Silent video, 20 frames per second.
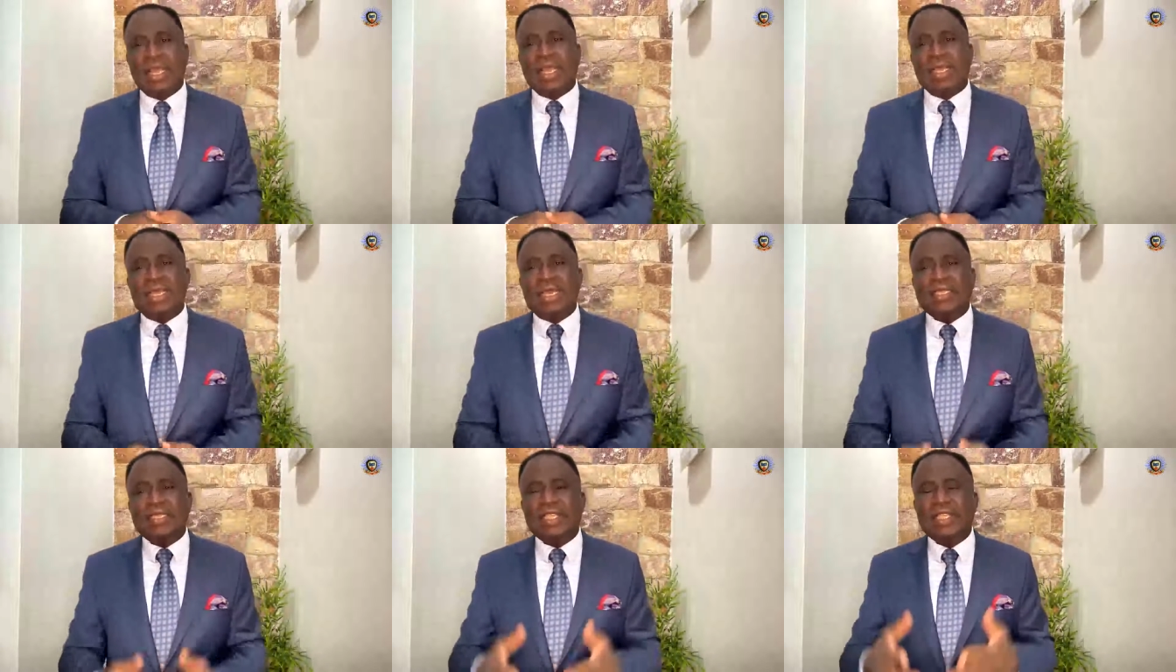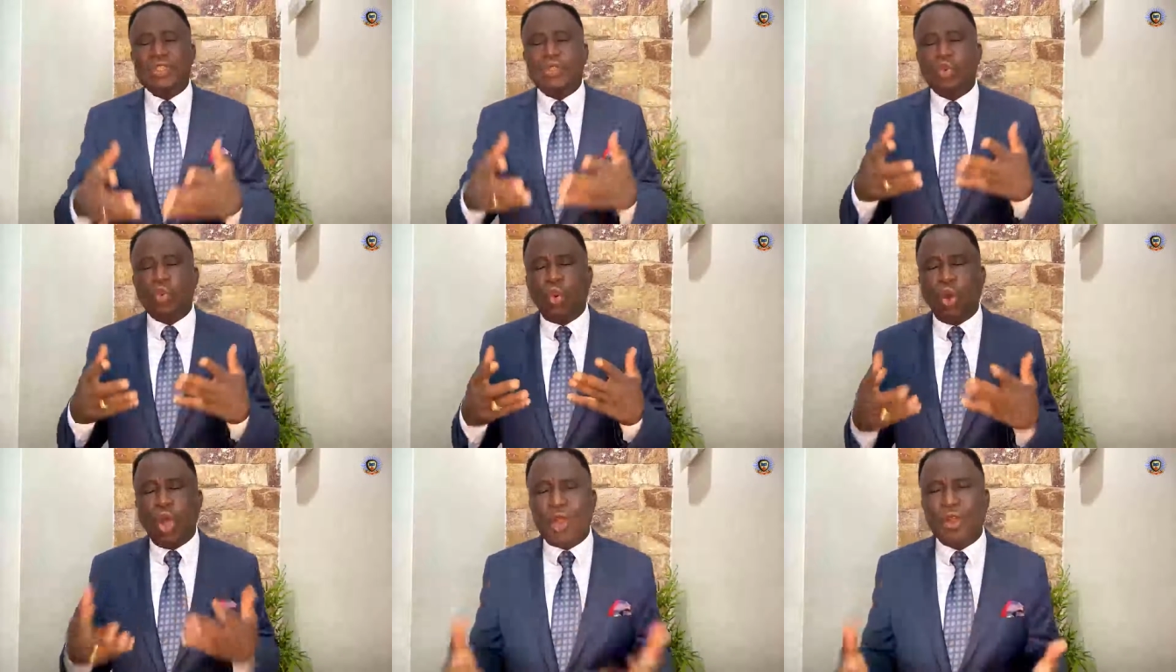This is
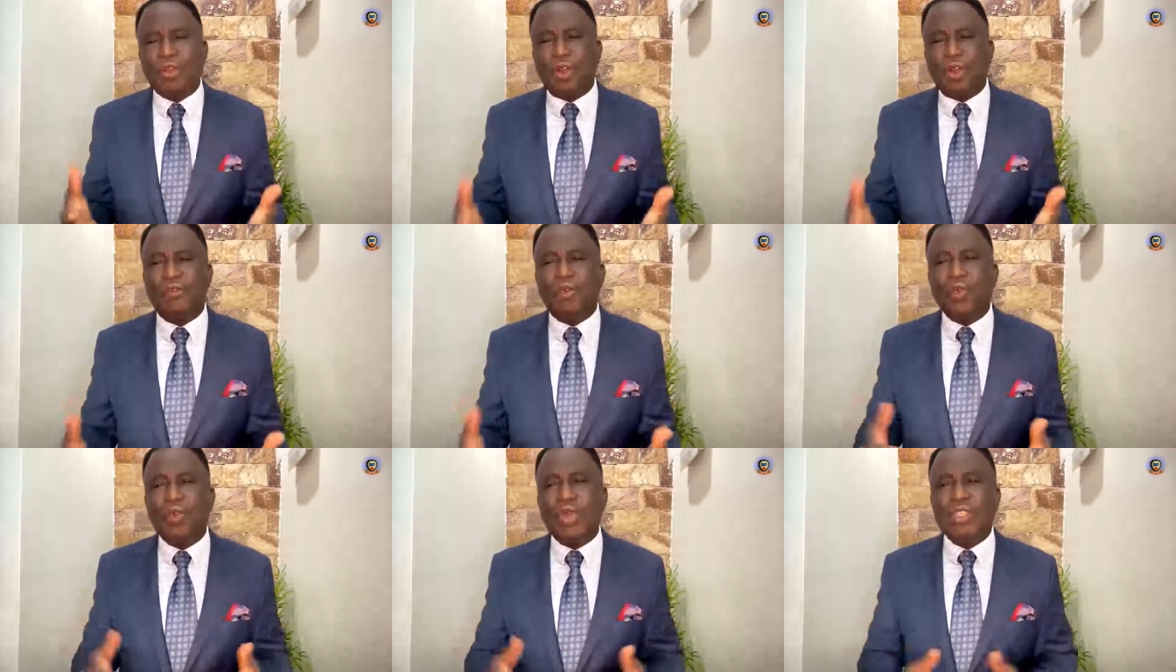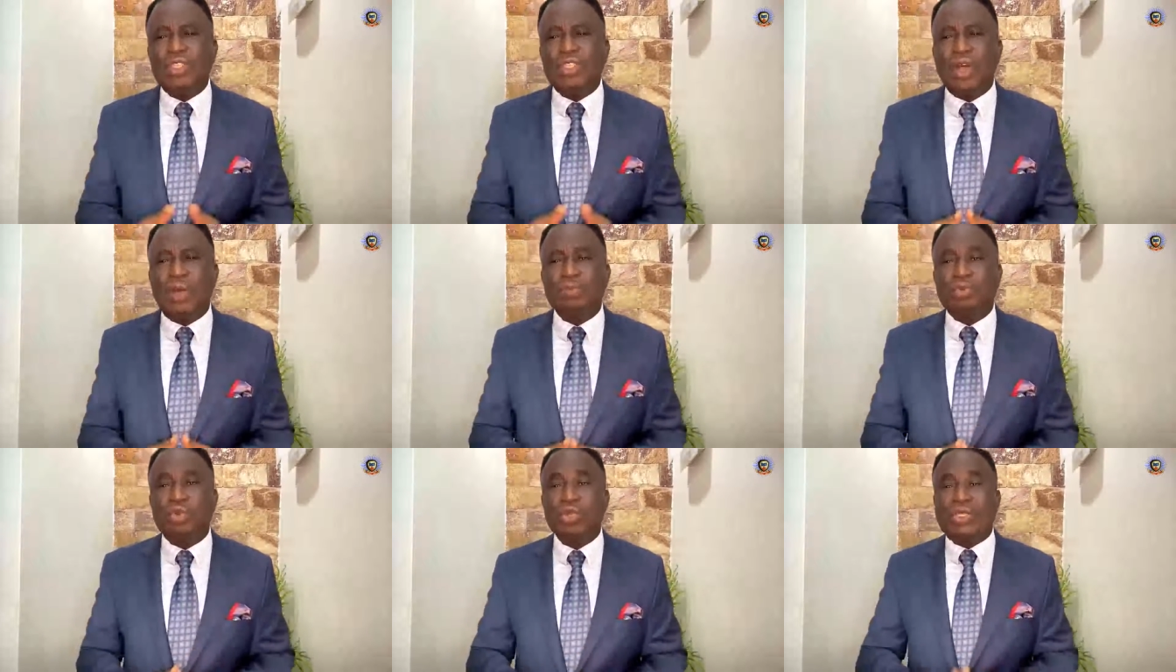word of
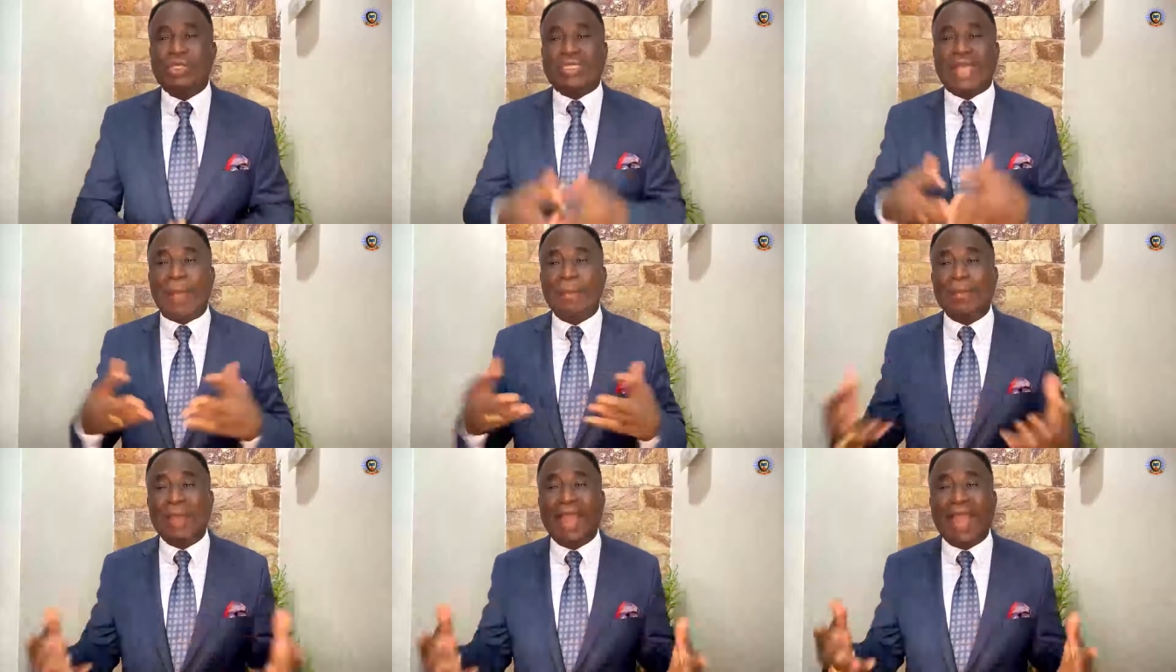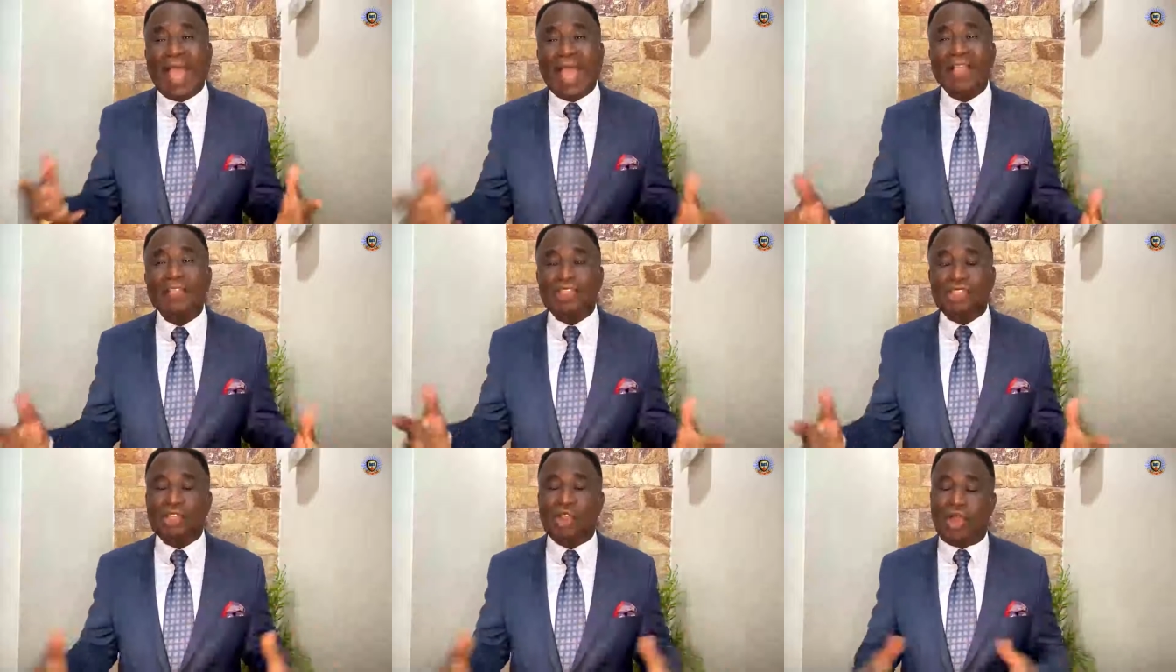wisdom to
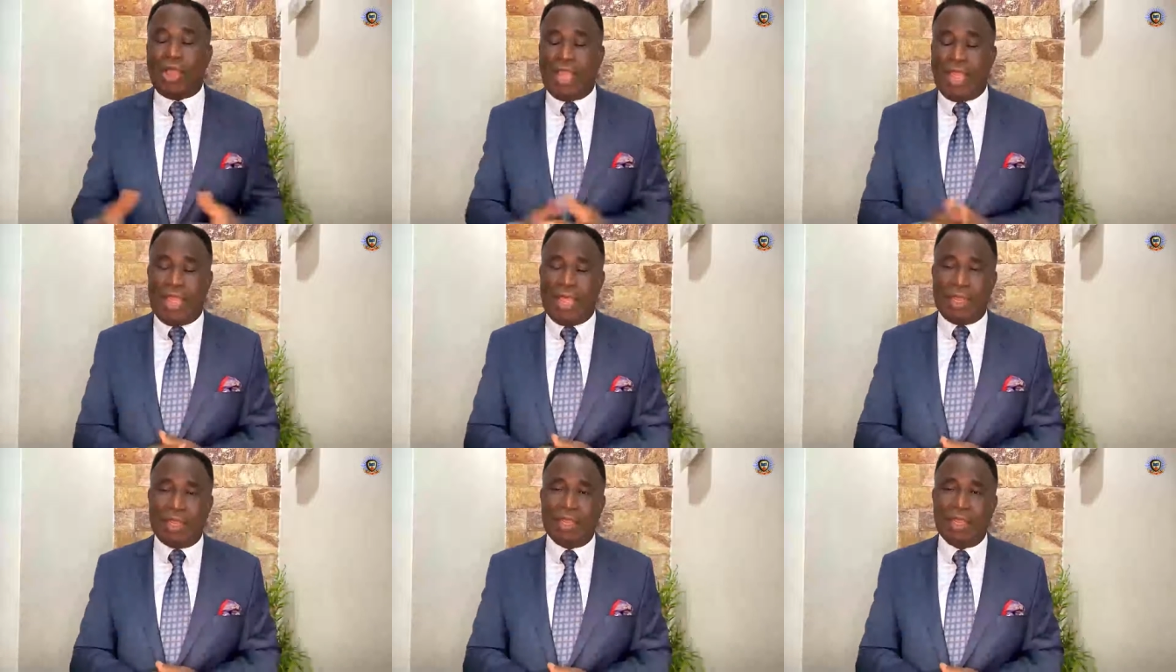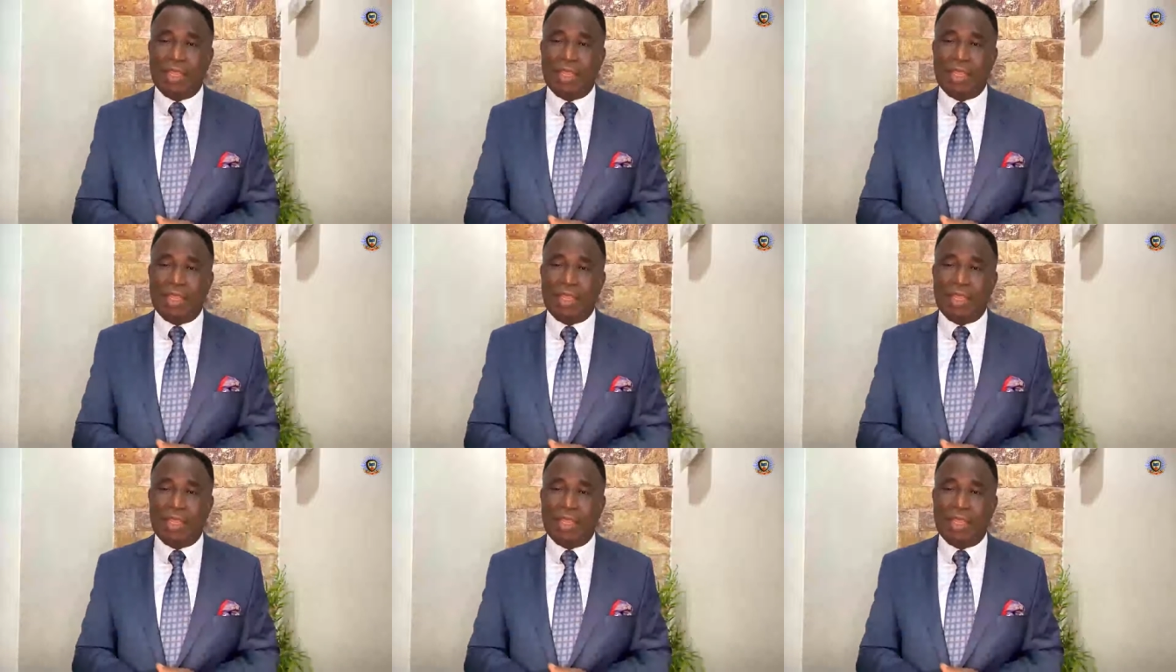stabilize your head.